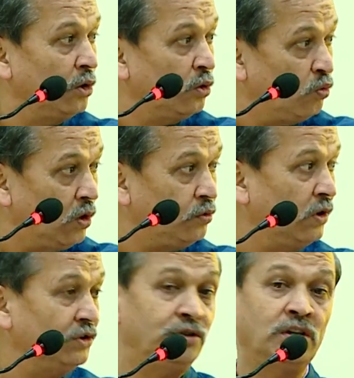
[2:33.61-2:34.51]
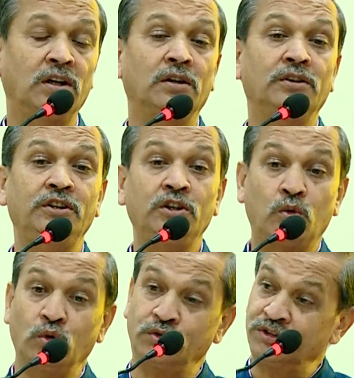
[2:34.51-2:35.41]
what was the
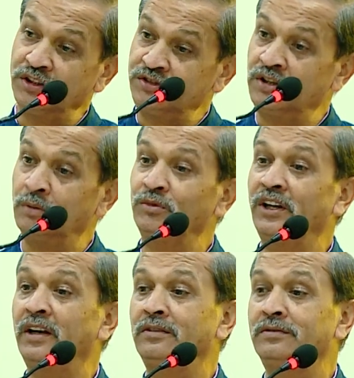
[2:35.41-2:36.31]
ecosystem there,